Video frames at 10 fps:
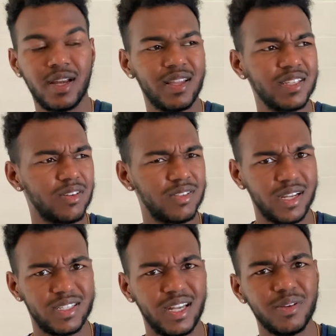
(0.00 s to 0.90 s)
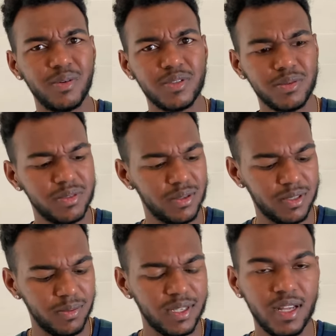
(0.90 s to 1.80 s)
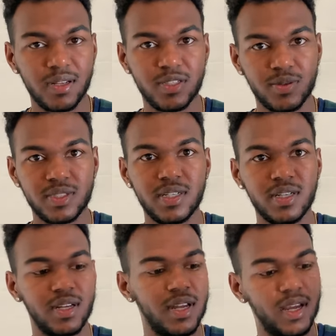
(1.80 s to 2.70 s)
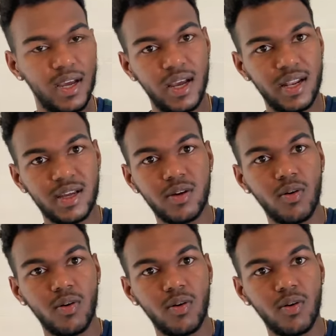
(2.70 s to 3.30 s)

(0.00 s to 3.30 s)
I think it's called the extendo or something, something like that. You twist it, and it can